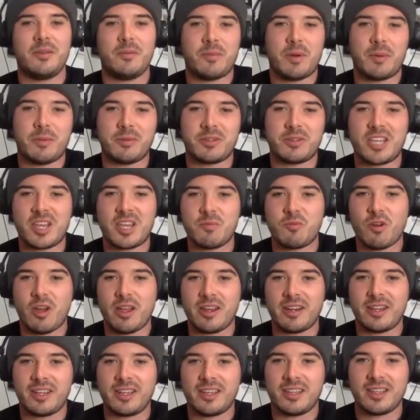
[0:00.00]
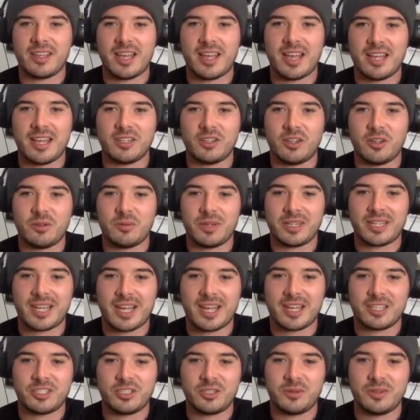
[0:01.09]
Remember to keep writing, and I will
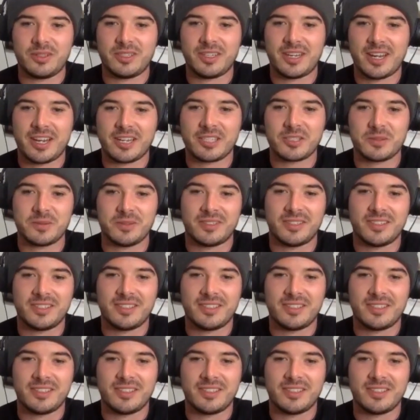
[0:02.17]
catch you in the next one.